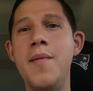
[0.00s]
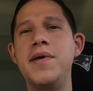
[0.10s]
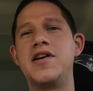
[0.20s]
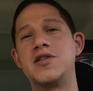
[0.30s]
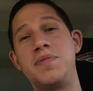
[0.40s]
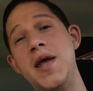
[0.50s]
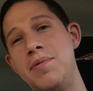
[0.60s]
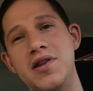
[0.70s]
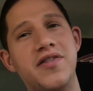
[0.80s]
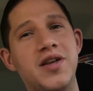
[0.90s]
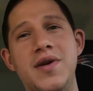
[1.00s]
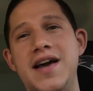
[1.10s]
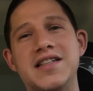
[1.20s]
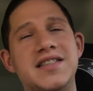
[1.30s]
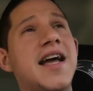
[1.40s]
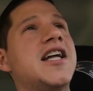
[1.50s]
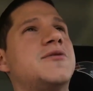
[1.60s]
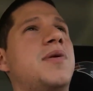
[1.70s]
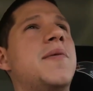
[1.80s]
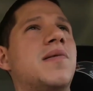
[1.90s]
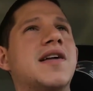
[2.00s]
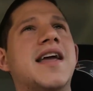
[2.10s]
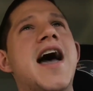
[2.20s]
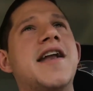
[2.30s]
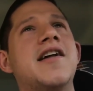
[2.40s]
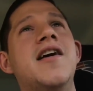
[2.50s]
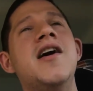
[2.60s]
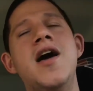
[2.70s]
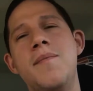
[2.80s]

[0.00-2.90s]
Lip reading: Because people in the United States, people in Canada,